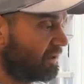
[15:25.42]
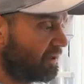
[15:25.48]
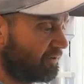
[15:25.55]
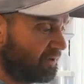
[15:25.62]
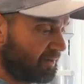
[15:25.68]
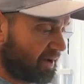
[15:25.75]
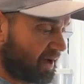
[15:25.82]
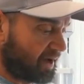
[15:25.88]

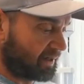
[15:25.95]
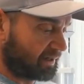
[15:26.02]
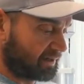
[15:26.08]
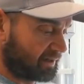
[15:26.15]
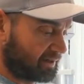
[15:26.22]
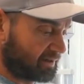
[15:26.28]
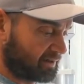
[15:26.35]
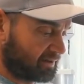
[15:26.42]
ribeye in
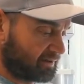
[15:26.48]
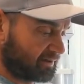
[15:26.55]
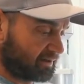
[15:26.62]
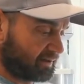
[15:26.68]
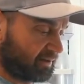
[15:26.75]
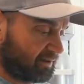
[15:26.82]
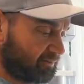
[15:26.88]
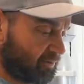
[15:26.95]
here.
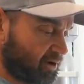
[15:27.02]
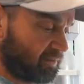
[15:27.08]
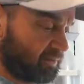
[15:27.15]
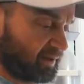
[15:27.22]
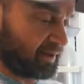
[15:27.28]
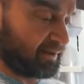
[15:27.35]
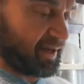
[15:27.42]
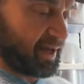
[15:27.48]
Look at the
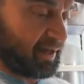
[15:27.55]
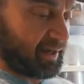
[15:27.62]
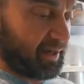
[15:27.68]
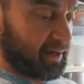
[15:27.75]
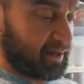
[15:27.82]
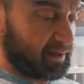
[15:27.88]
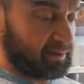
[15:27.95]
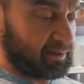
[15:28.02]
marbling on that
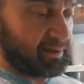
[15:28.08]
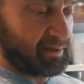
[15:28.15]
guy.